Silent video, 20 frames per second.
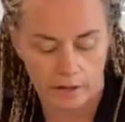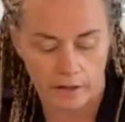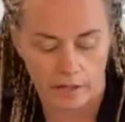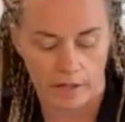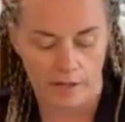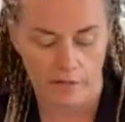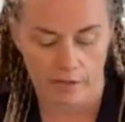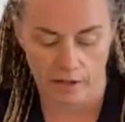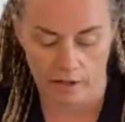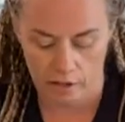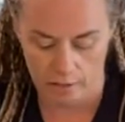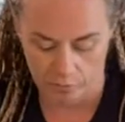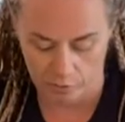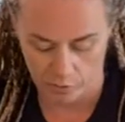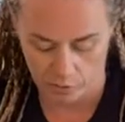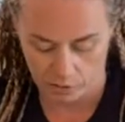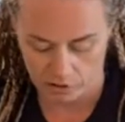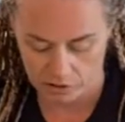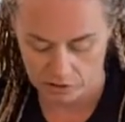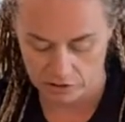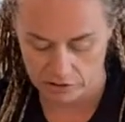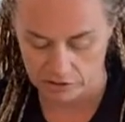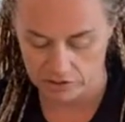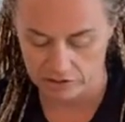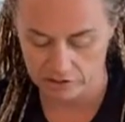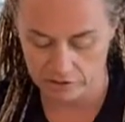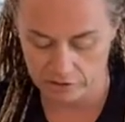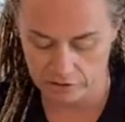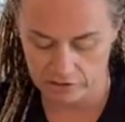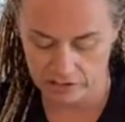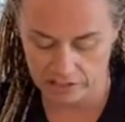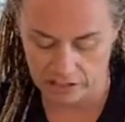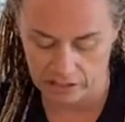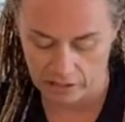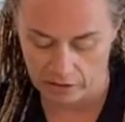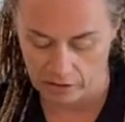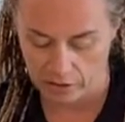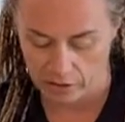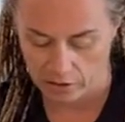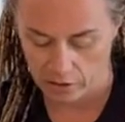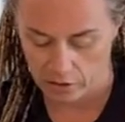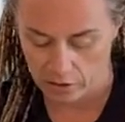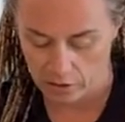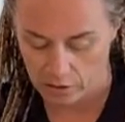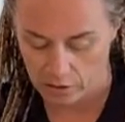And then I'm going to stir together